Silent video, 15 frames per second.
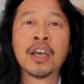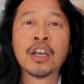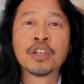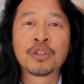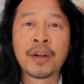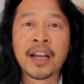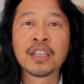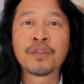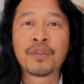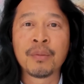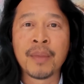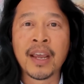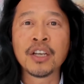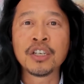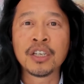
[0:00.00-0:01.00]

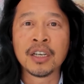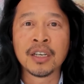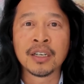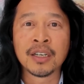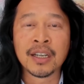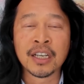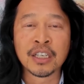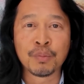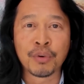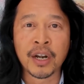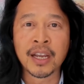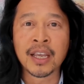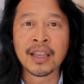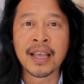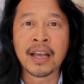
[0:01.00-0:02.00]
Transformation is
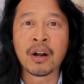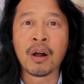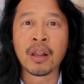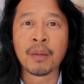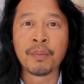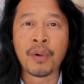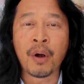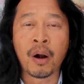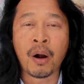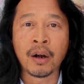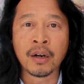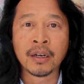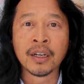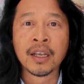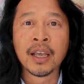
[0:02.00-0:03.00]
breaking that all
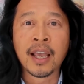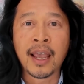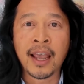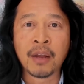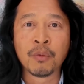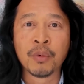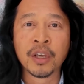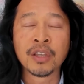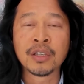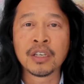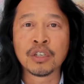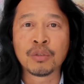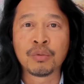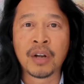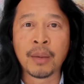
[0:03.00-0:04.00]
apart and with
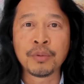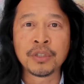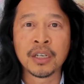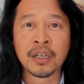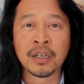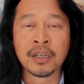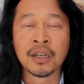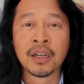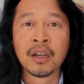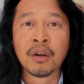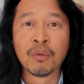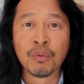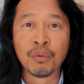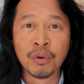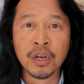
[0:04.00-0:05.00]
disruption,
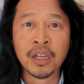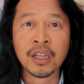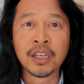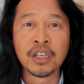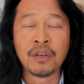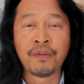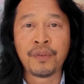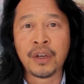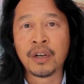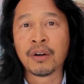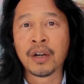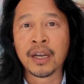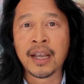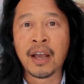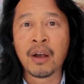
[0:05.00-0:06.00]
really
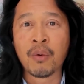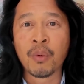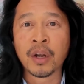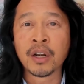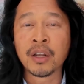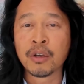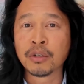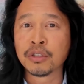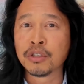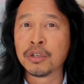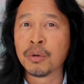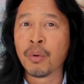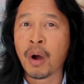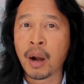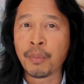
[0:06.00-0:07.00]
figuring out what are those
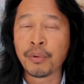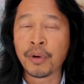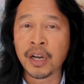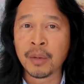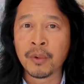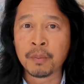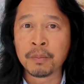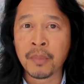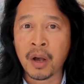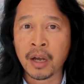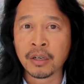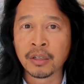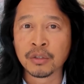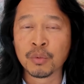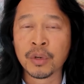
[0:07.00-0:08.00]
new operating
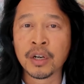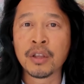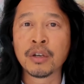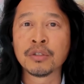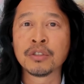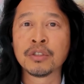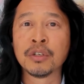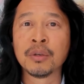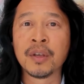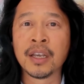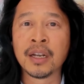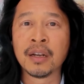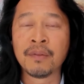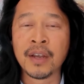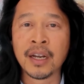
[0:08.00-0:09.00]
models, what are those new
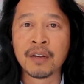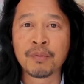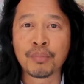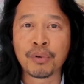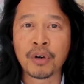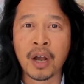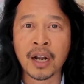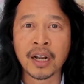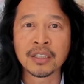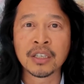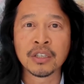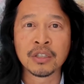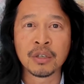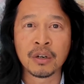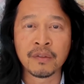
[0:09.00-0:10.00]
innovative products
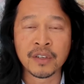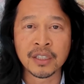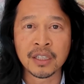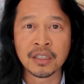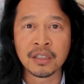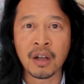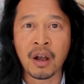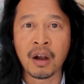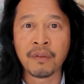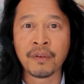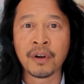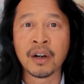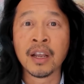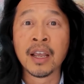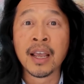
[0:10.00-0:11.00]
and services to
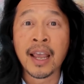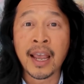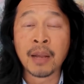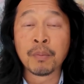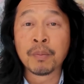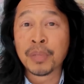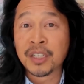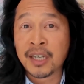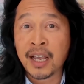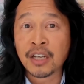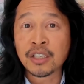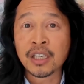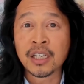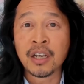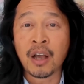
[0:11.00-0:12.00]
offer, and
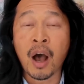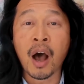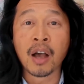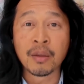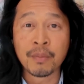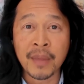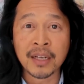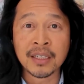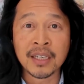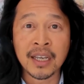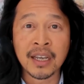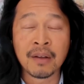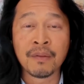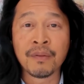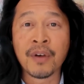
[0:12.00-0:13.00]
potentially
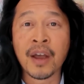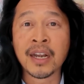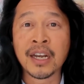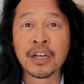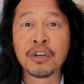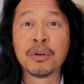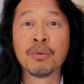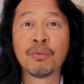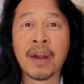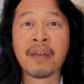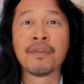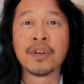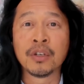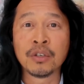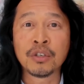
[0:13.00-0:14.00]
augmenting and finding new
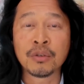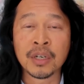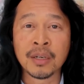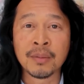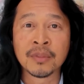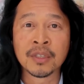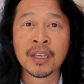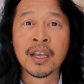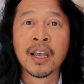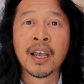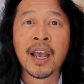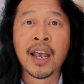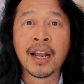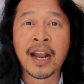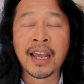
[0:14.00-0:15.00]
revenue streams.
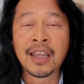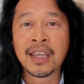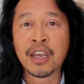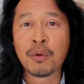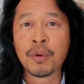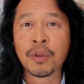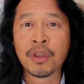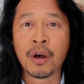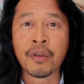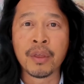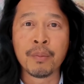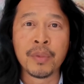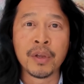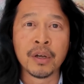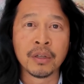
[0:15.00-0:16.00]
And I think with all the
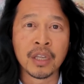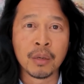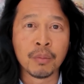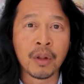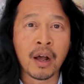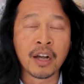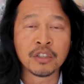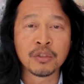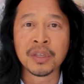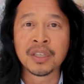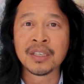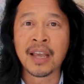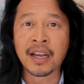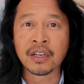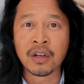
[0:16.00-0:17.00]
building blocks with
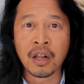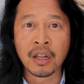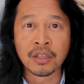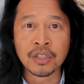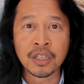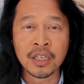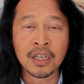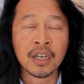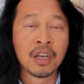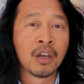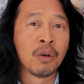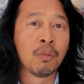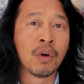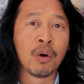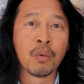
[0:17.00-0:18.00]
technology,
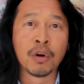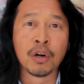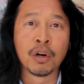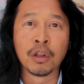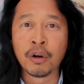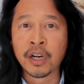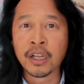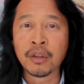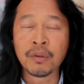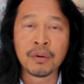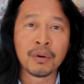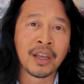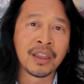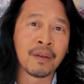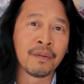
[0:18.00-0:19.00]
what we're learning
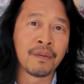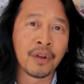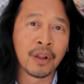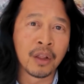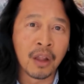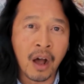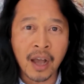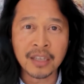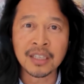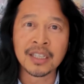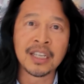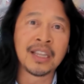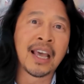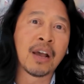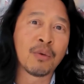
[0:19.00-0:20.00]
through at the
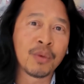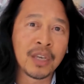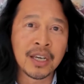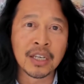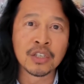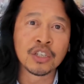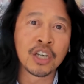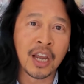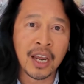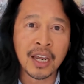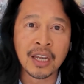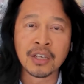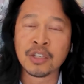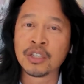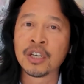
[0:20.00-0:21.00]
velocity that we can
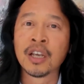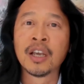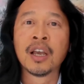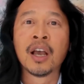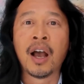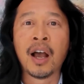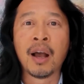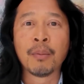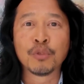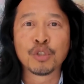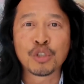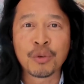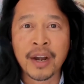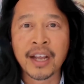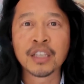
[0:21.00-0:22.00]
change, um,
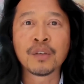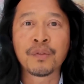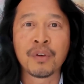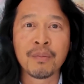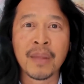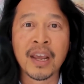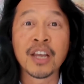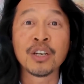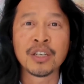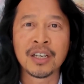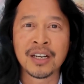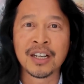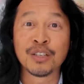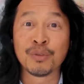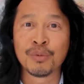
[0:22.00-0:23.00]
transformation
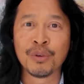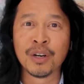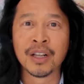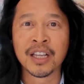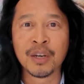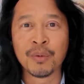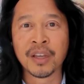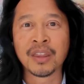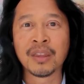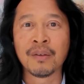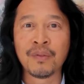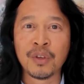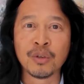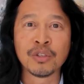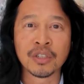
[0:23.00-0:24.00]
is really what the
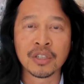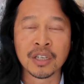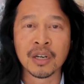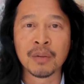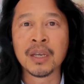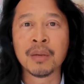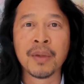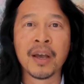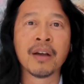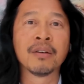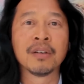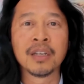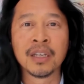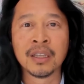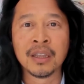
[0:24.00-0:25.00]
future is going to be
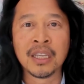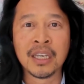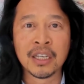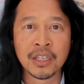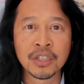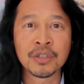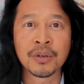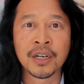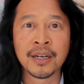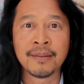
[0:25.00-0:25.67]
about in the industry.